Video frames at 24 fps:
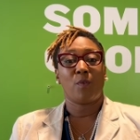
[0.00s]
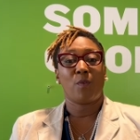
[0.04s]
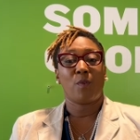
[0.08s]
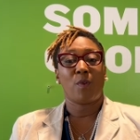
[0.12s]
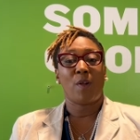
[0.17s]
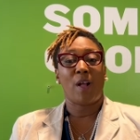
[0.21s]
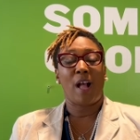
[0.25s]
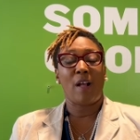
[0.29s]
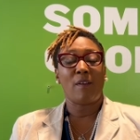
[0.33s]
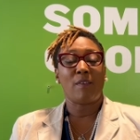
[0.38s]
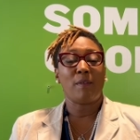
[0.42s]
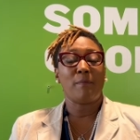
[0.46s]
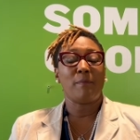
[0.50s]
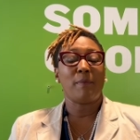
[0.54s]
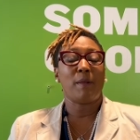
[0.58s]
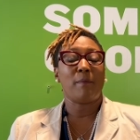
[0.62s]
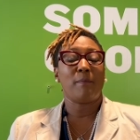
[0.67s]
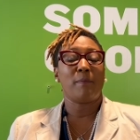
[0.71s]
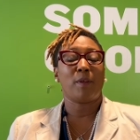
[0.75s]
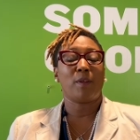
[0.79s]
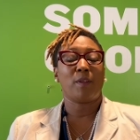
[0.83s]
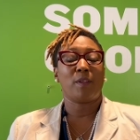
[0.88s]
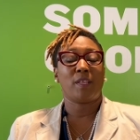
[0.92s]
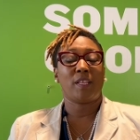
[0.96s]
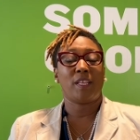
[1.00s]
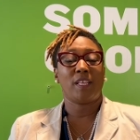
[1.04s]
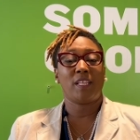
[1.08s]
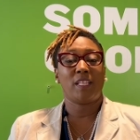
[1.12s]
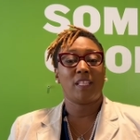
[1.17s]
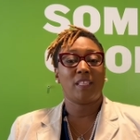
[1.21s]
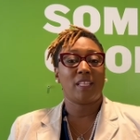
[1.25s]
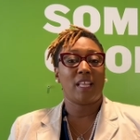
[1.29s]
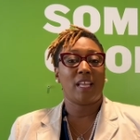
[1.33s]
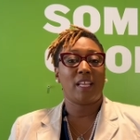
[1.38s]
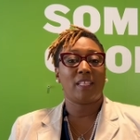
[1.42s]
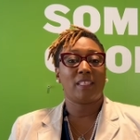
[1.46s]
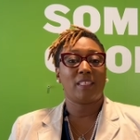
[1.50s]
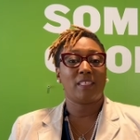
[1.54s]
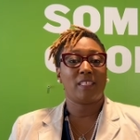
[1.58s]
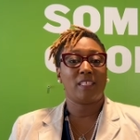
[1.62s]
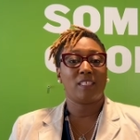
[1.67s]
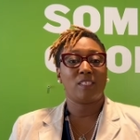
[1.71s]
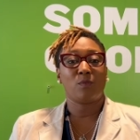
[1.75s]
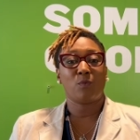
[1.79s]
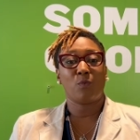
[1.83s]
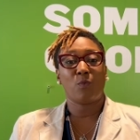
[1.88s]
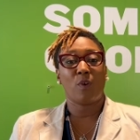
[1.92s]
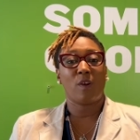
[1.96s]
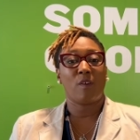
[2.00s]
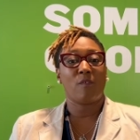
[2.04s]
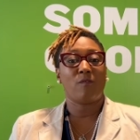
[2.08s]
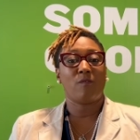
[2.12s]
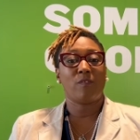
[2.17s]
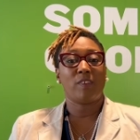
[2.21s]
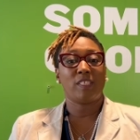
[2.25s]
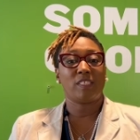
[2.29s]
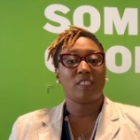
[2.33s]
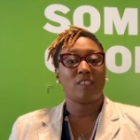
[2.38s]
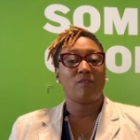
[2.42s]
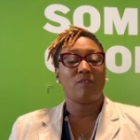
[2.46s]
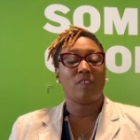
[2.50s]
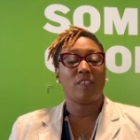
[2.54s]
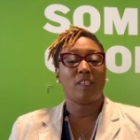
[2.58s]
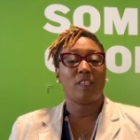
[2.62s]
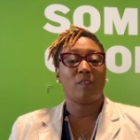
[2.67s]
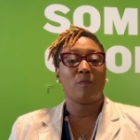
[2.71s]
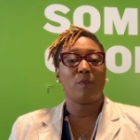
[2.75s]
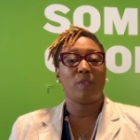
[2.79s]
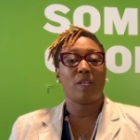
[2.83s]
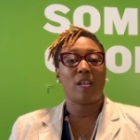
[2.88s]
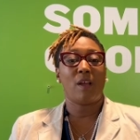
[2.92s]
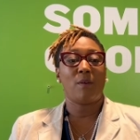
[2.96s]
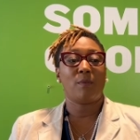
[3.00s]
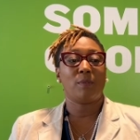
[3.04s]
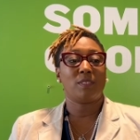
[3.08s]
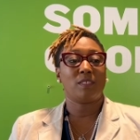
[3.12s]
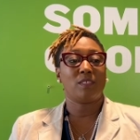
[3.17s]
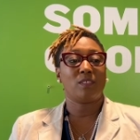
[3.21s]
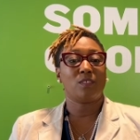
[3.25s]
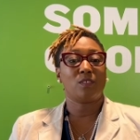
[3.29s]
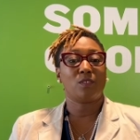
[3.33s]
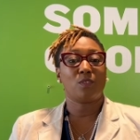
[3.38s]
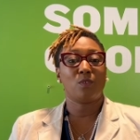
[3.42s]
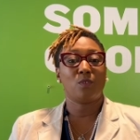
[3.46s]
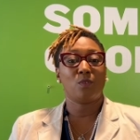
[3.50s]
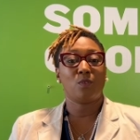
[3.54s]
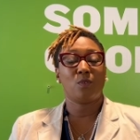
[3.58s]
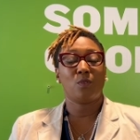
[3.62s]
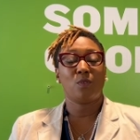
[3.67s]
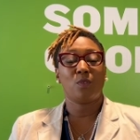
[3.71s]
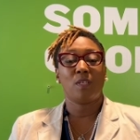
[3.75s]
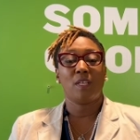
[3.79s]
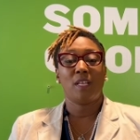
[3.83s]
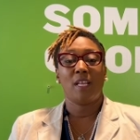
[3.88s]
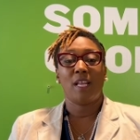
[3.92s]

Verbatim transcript: I remember getting like this warm fuzzy feeling when I was in school